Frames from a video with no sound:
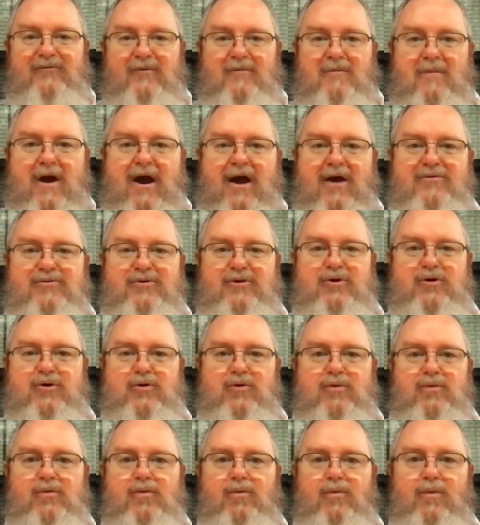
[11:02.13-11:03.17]
from
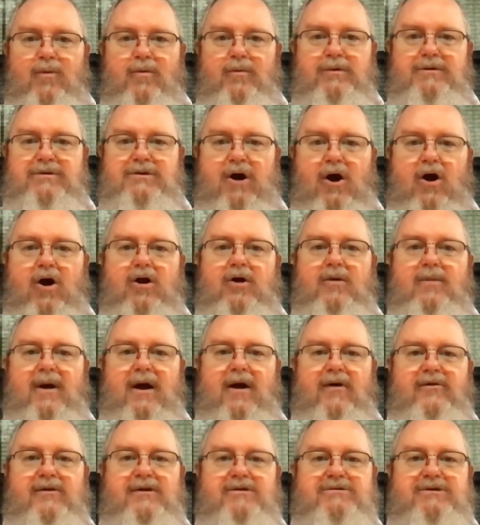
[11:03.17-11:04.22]
Matthew when we talk
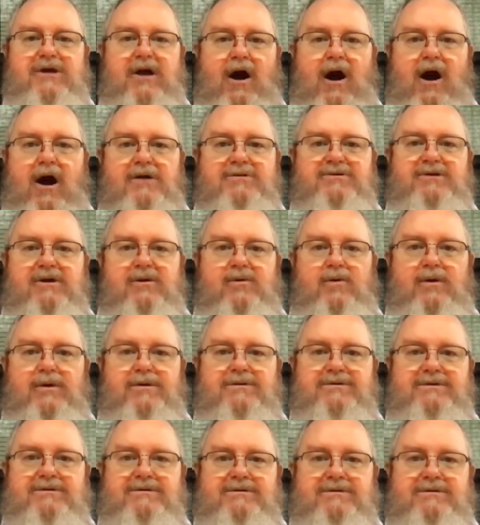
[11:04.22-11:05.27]
about these
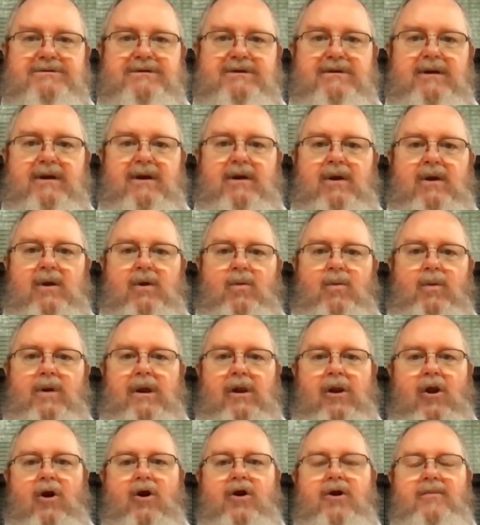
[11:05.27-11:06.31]
consequences. We
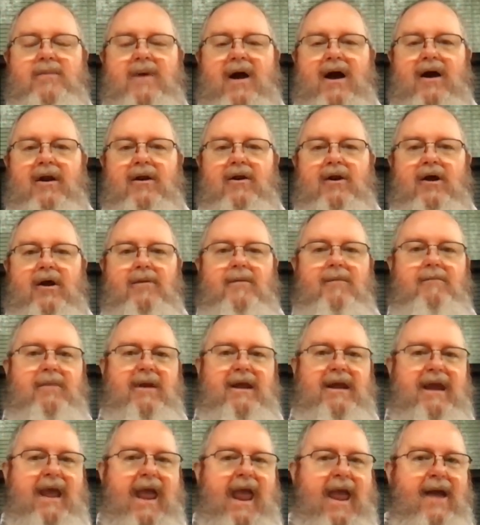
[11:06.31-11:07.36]
learned about
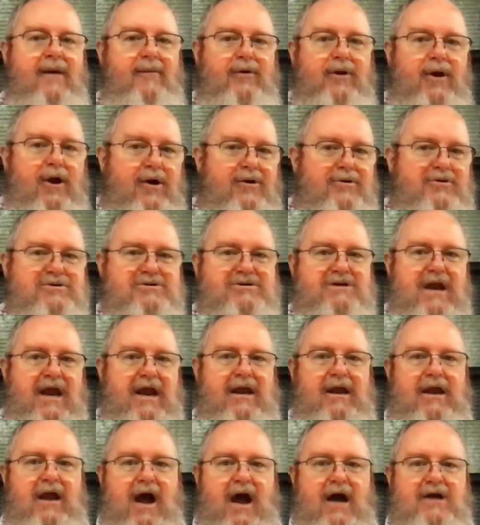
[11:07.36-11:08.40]
being able to
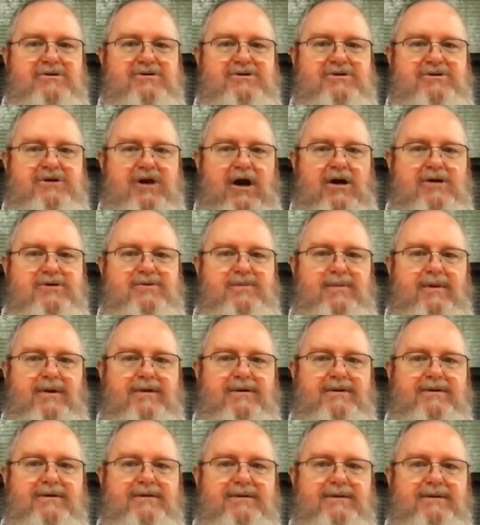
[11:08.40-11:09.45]
understand God's judgment,